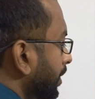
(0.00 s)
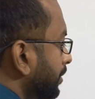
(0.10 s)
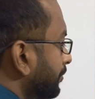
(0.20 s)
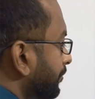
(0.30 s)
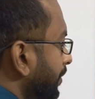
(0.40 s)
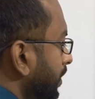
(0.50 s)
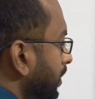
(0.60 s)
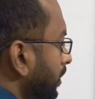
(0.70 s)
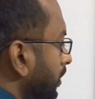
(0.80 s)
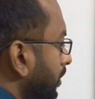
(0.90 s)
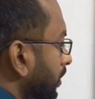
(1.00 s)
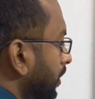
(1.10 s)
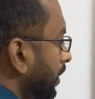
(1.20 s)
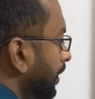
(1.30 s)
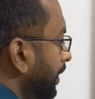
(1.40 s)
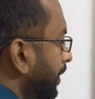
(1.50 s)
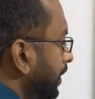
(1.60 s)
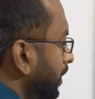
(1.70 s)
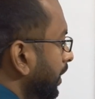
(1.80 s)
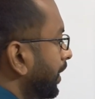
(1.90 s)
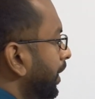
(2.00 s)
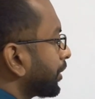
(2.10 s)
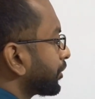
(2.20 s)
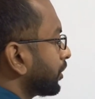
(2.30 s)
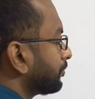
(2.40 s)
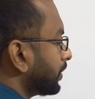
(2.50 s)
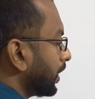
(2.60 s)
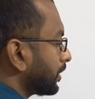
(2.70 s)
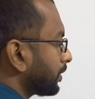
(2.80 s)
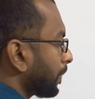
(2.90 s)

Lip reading: is v dt, integration of that.